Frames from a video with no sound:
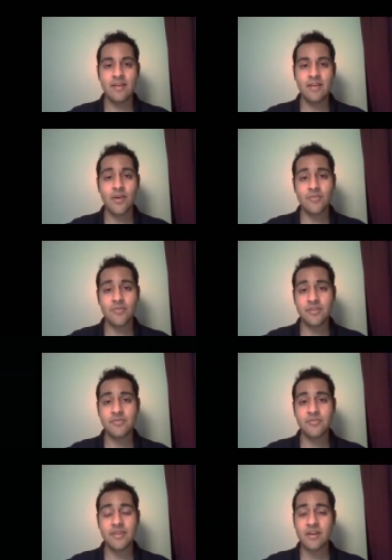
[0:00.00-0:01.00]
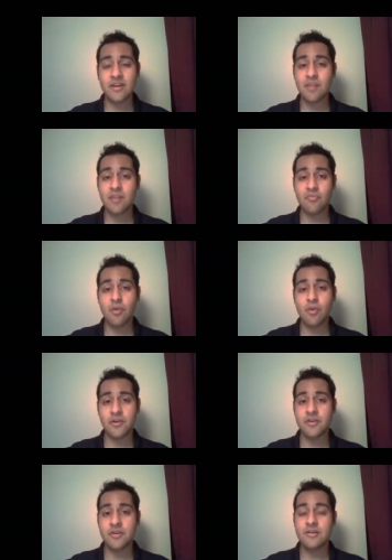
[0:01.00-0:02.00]
However, if you take a cup of
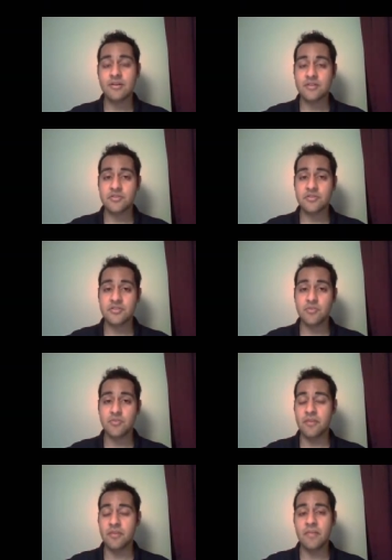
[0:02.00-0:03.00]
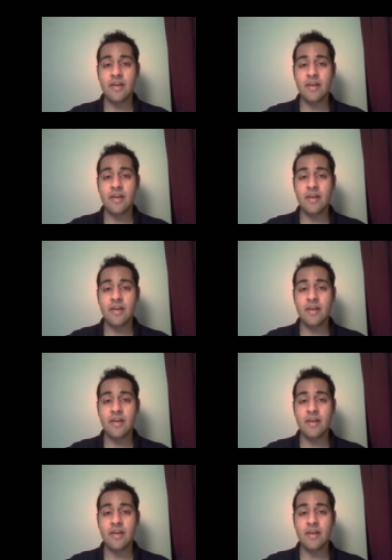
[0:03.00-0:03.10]
water, such as this one,